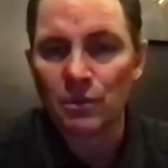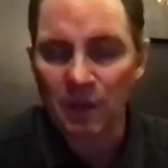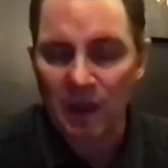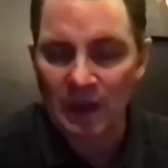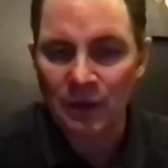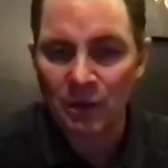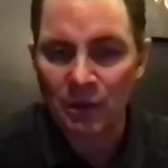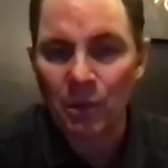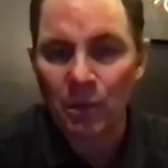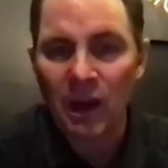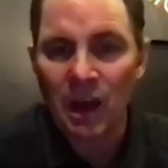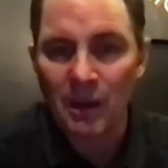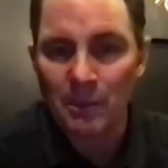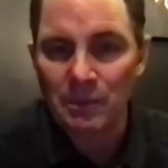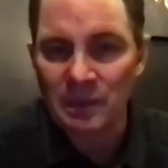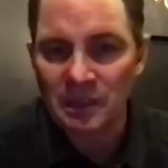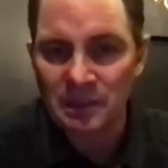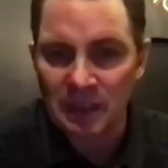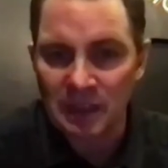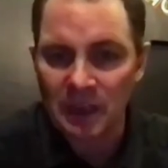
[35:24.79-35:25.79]
I don't pop
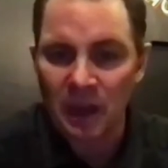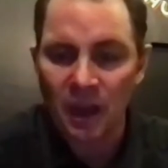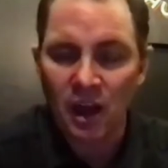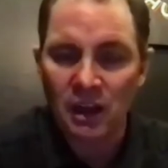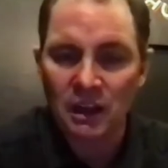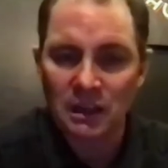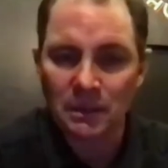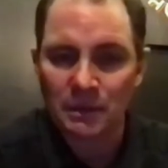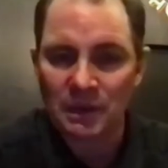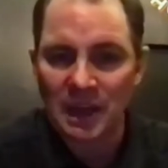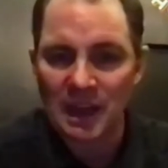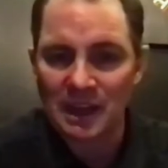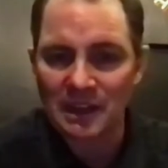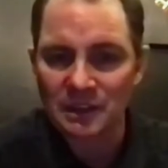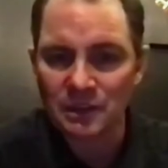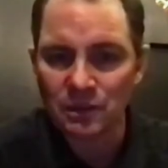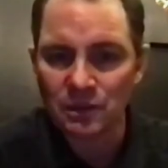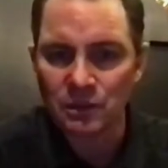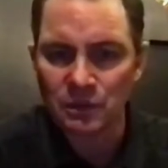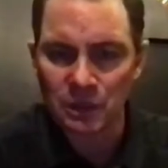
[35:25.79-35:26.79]
in like a Hollywood
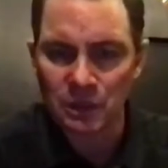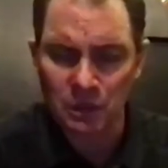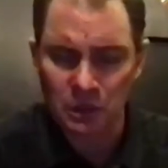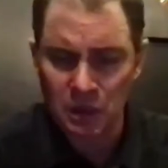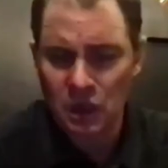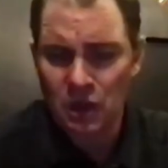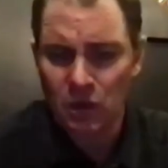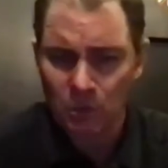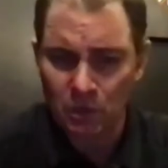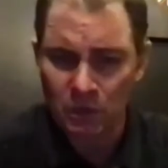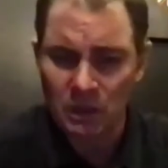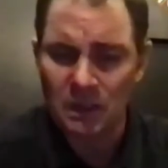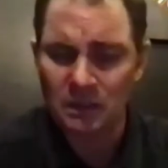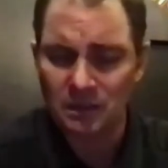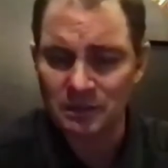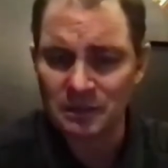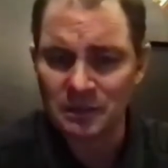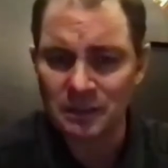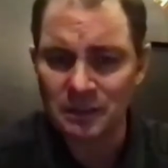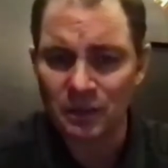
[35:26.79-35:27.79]
asshole and go, oh,
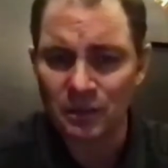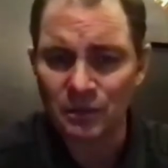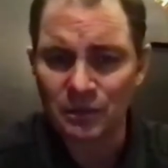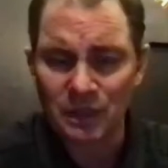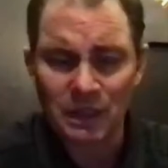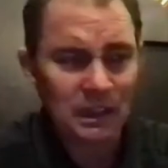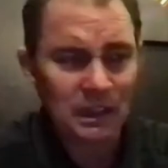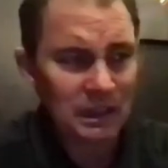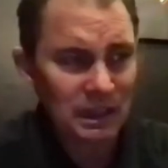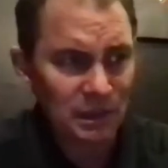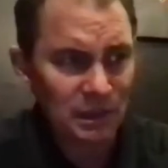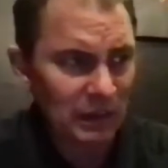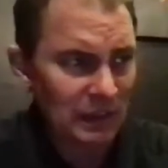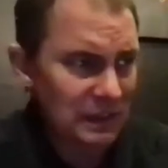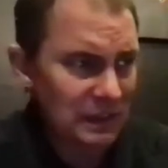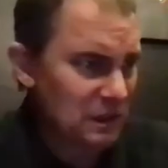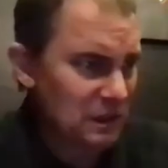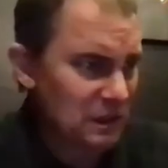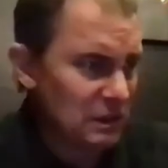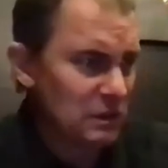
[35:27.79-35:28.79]
well, here I
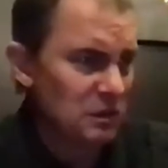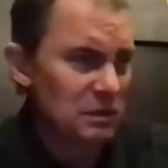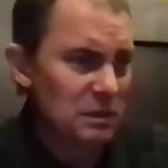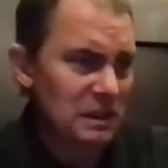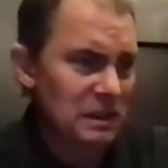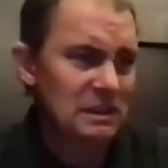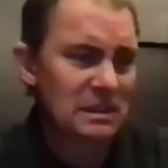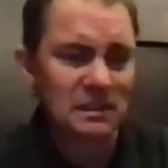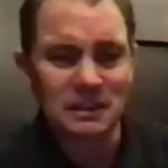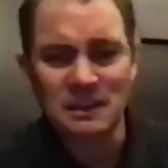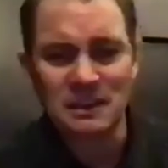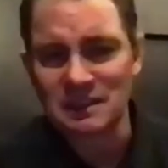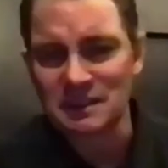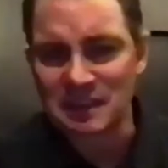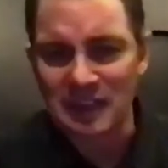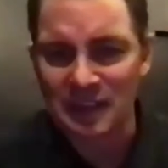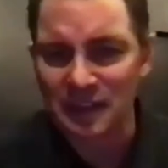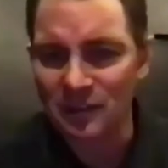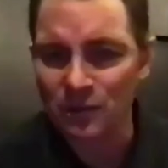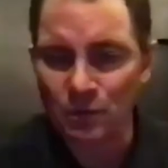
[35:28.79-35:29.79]
get to do this and this, and
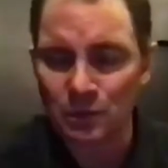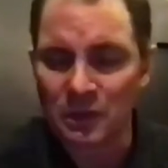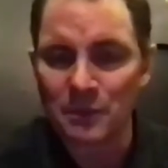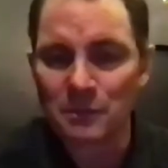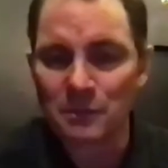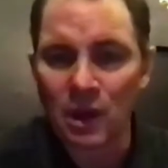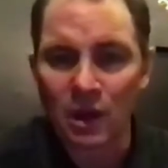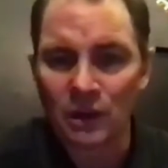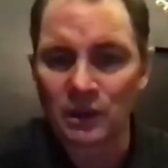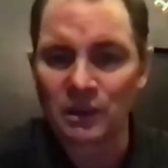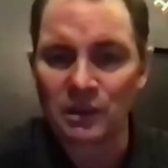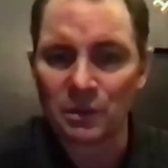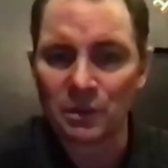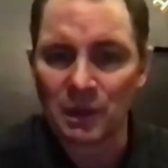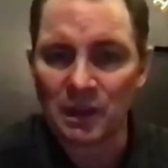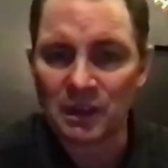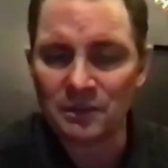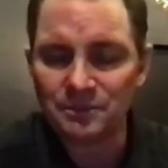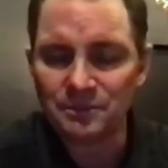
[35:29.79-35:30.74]
I don't know what I'm talking about.